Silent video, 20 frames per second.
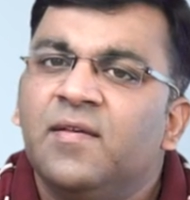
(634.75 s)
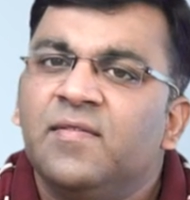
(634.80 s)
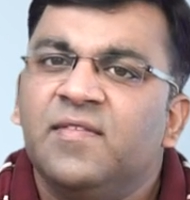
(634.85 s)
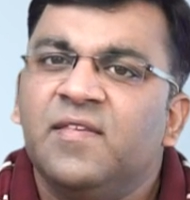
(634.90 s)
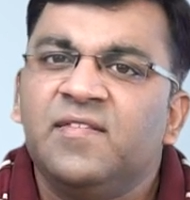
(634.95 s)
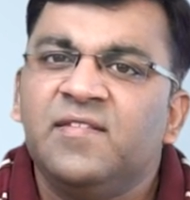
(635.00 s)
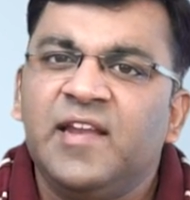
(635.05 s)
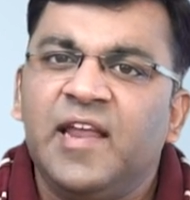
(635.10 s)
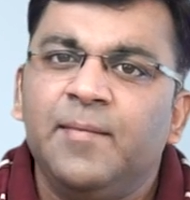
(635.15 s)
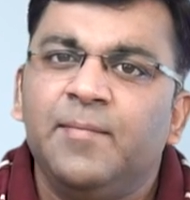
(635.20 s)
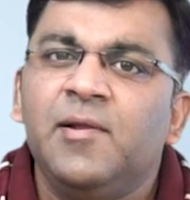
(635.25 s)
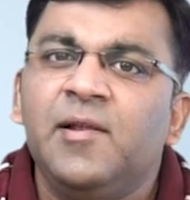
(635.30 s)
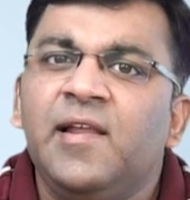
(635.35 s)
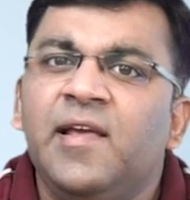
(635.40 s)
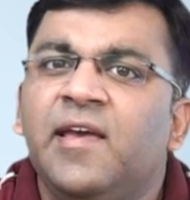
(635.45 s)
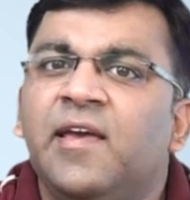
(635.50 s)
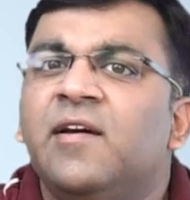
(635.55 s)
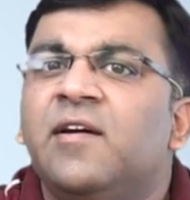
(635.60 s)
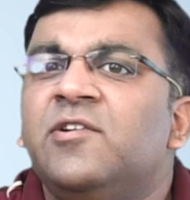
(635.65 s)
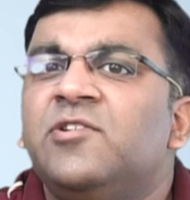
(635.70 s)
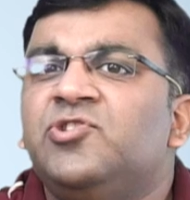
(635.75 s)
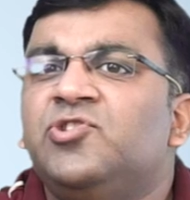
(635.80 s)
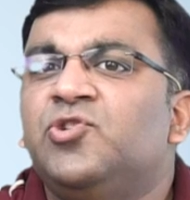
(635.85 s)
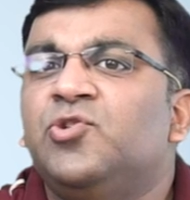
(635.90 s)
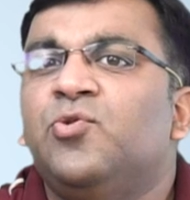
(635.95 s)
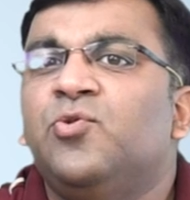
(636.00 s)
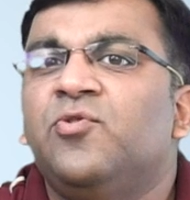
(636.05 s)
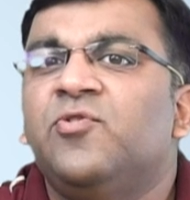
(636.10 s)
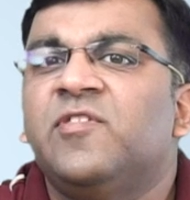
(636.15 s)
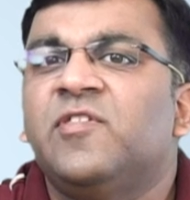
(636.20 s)
This table here
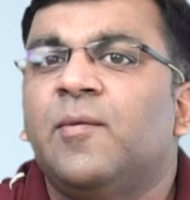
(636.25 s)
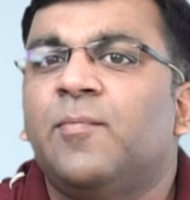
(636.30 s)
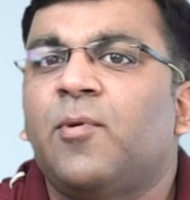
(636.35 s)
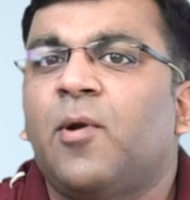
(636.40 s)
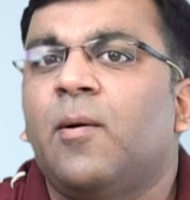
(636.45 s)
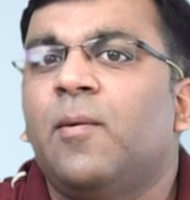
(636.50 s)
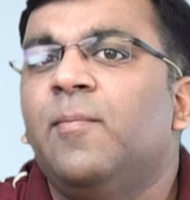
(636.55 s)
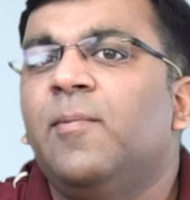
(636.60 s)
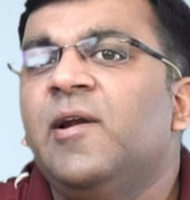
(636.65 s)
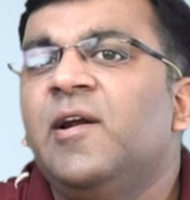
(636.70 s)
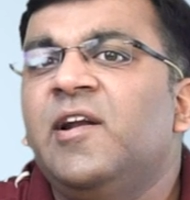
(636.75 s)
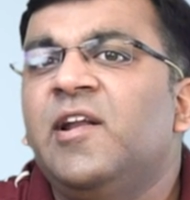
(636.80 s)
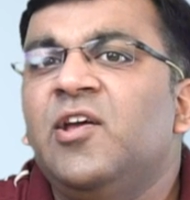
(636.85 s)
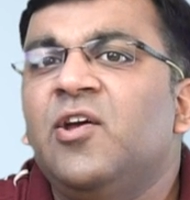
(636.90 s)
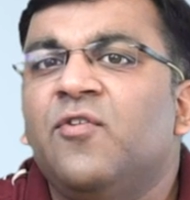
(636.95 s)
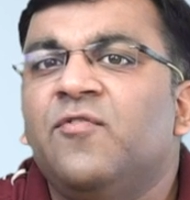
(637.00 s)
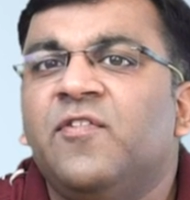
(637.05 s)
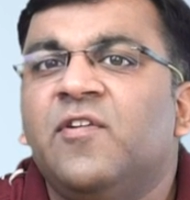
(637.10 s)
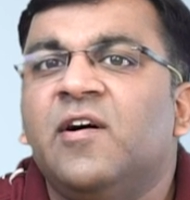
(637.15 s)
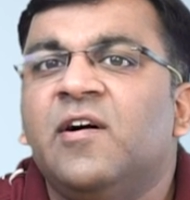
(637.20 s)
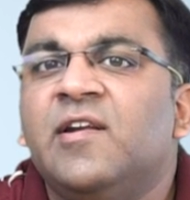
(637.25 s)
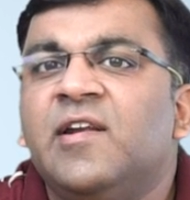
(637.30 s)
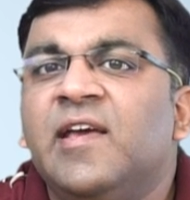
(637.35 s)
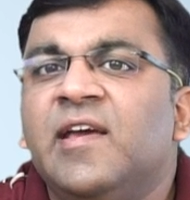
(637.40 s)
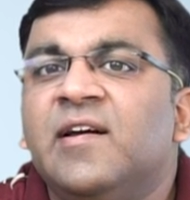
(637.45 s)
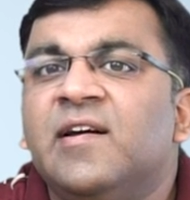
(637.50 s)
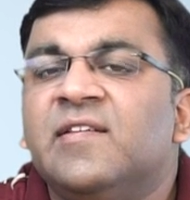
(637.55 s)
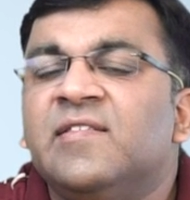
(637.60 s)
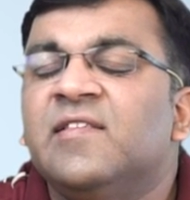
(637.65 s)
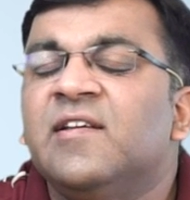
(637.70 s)
shows the probability of
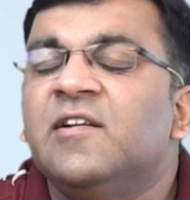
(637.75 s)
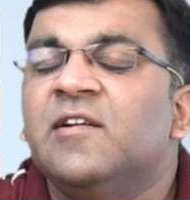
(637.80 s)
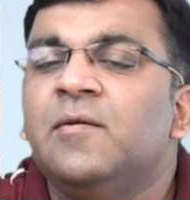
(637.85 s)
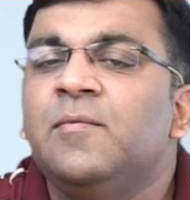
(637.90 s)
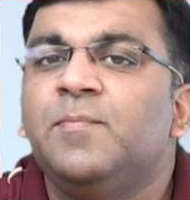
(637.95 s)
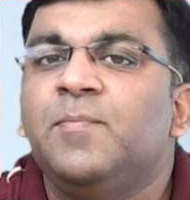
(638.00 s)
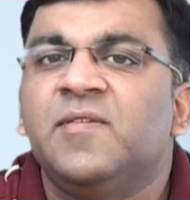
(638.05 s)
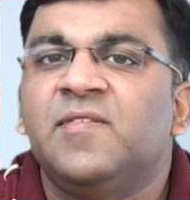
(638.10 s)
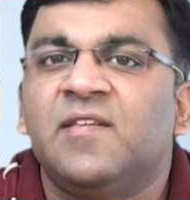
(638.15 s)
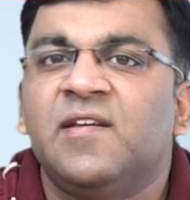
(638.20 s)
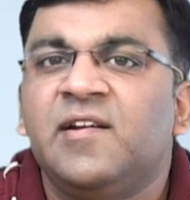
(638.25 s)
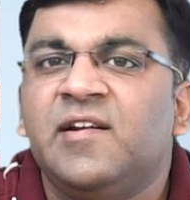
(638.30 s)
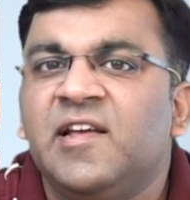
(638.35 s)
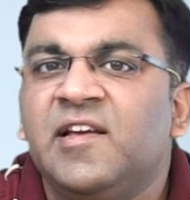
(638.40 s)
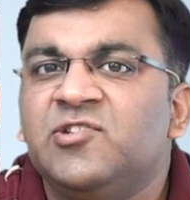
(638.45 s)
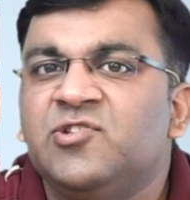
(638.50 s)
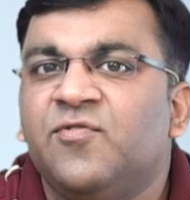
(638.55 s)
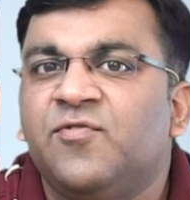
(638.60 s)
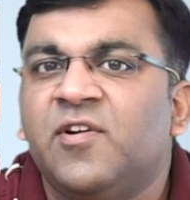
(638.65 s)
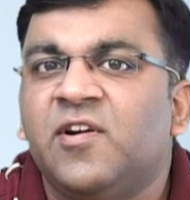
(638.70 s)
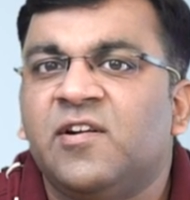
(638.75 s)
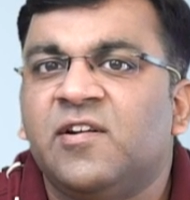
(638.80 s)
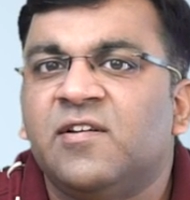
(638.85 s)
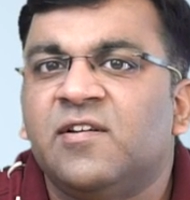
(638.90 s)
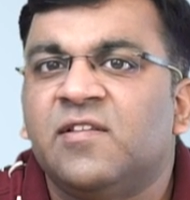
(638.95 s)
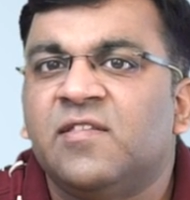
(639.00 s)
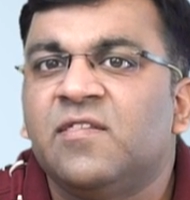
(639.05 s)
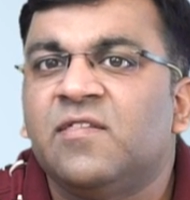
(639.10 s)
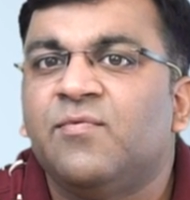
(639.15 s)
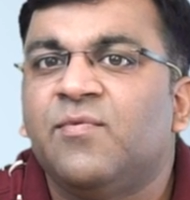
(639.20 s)
earning a certain percentage of
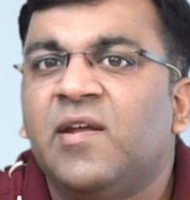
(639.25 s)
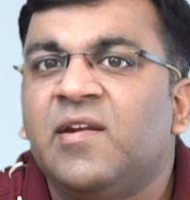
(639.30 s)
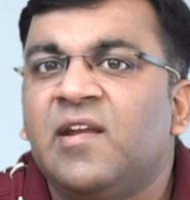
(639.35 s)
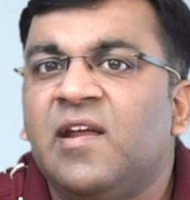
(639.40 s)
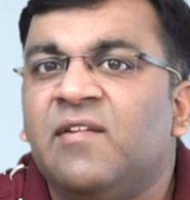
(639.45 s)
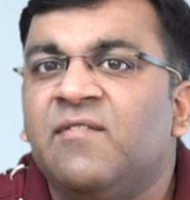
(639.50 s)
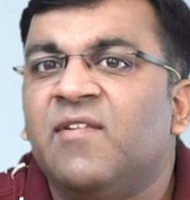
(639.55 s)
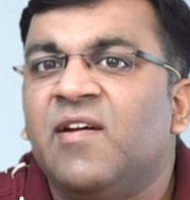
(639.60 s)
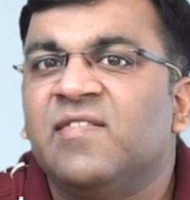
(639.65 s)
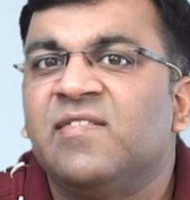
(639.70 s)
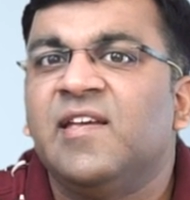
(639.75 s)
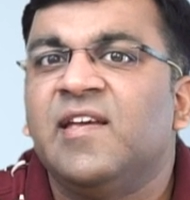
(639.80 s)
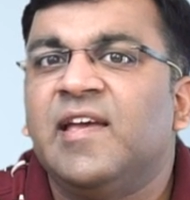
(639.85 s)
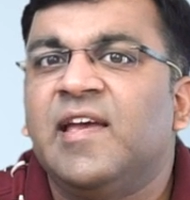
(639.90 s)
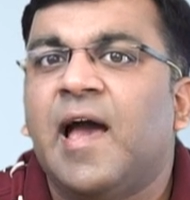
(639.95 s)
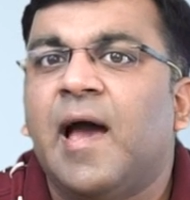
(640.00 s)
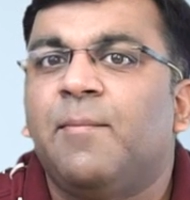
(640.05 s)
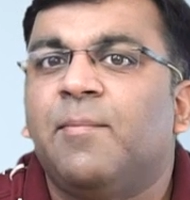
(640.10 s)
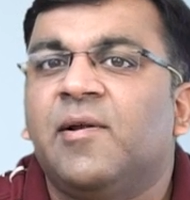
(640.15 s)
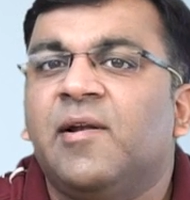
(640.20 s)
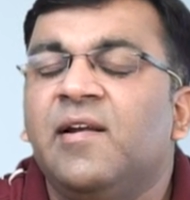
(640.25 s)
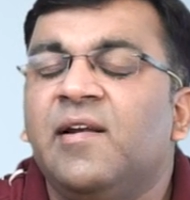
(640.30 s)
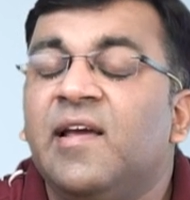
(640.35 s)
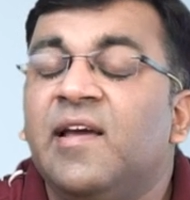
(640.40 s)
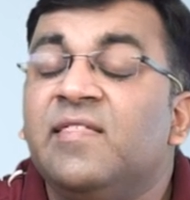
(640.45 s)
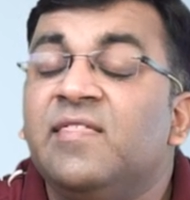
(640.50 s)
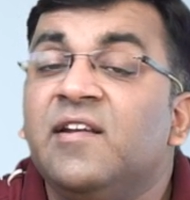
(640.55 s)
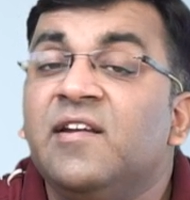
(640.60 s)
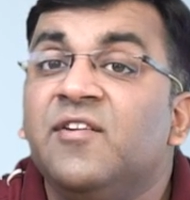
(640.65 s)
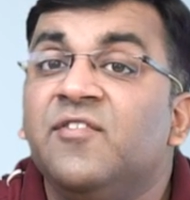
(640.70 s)
returns when investing capital
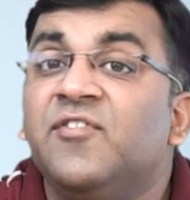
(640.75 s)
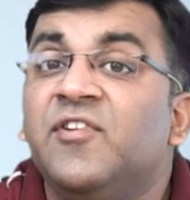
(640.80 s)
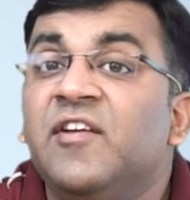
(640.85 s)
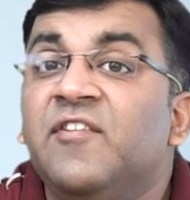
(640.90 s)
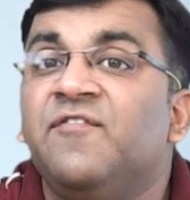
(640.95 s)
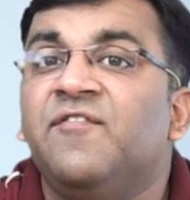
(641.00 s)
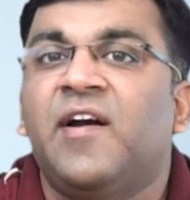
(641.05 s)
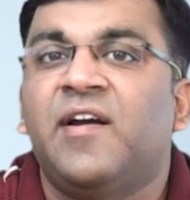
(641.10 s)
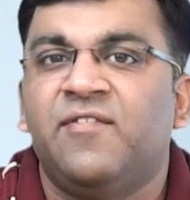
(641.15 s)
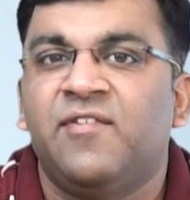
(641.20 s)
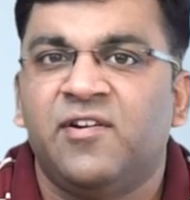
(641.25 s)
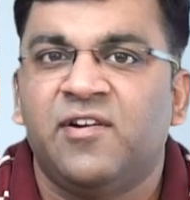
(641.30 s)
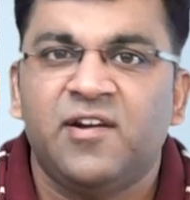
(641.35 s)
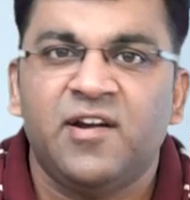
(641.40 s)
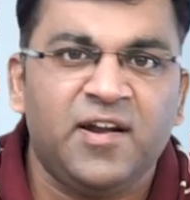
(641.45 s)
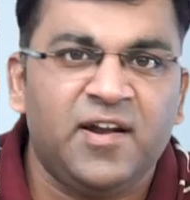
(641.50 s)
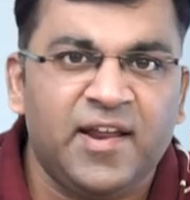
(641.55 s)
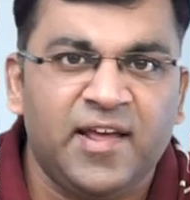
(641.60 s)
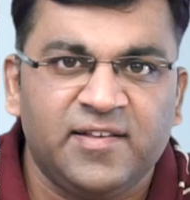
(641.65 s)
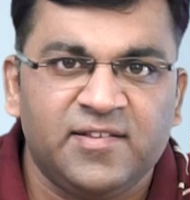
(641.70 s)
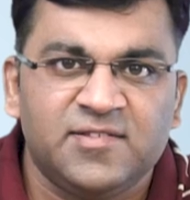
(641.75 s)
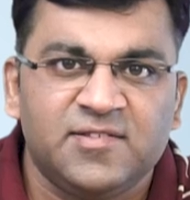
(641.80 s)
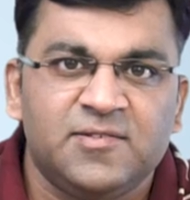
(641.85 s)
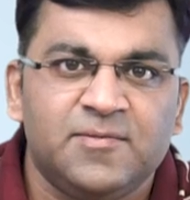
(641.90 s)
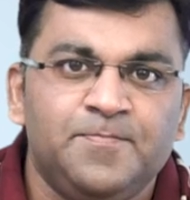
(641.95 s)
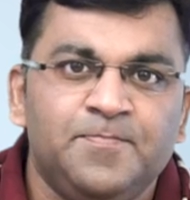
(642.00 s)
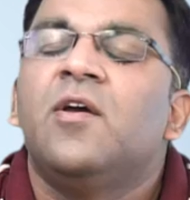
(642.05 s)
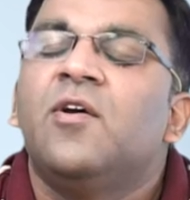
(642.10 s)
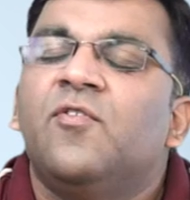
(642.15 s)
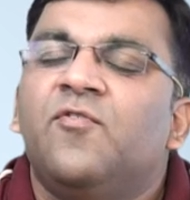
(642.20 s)
in the Nifty 500 index.